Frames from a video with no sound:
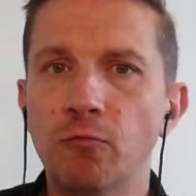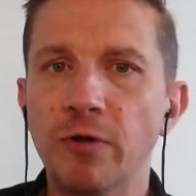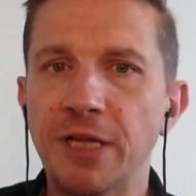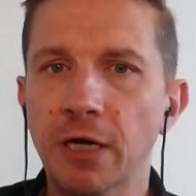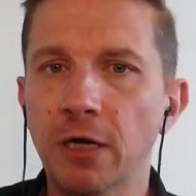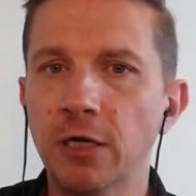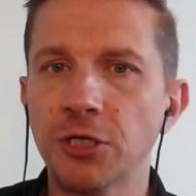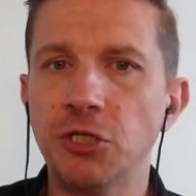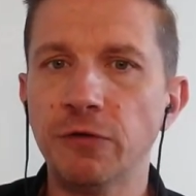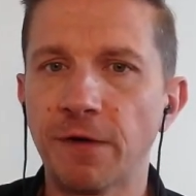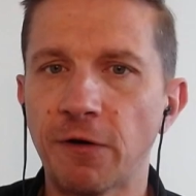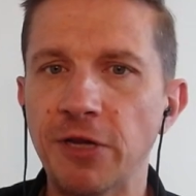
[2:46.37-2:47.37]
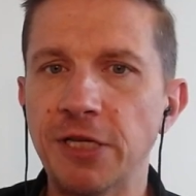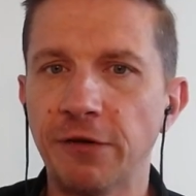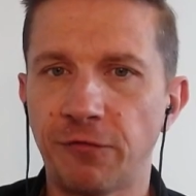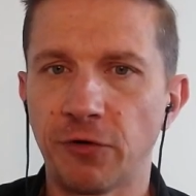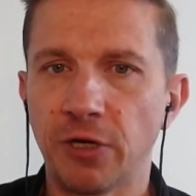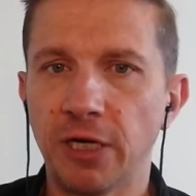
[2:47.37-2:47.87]
regard you very
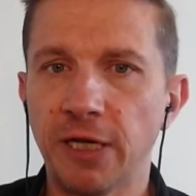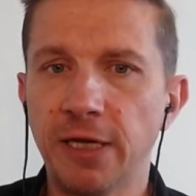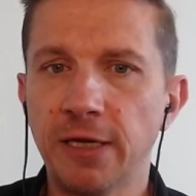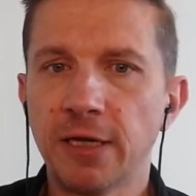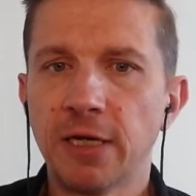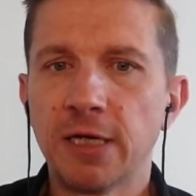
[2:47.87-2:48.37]
differently